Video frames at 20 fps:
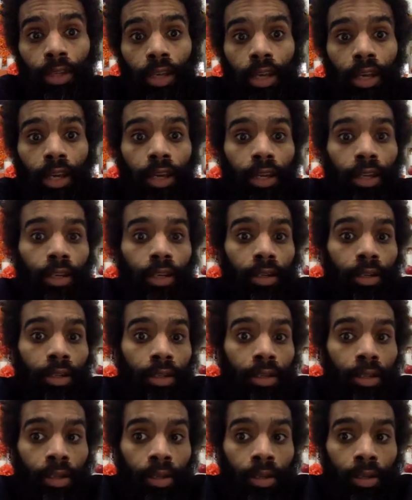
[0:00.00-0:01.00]
And,
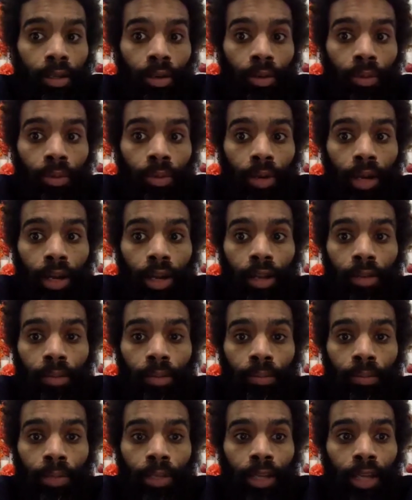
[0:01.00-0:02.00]
you know, when I
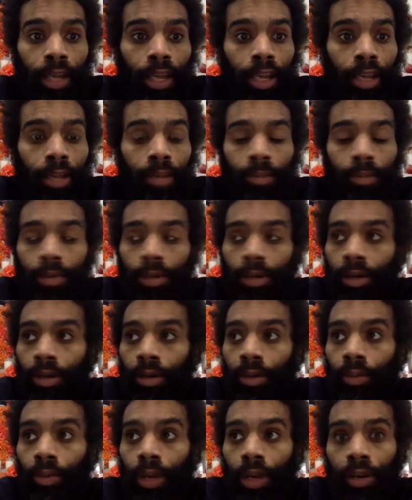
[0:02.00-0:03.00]
became
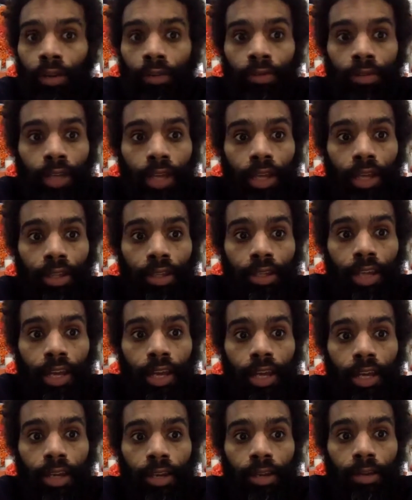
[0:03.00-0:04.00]
aware of Day of the
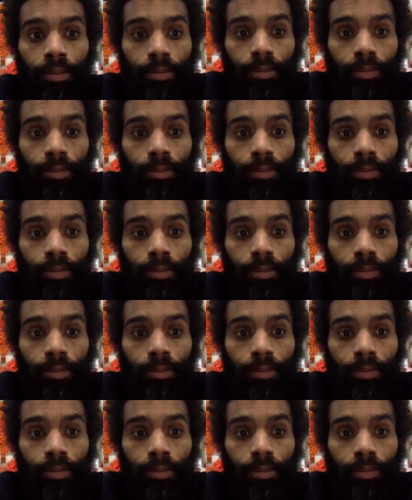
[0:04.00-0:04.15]
Dead,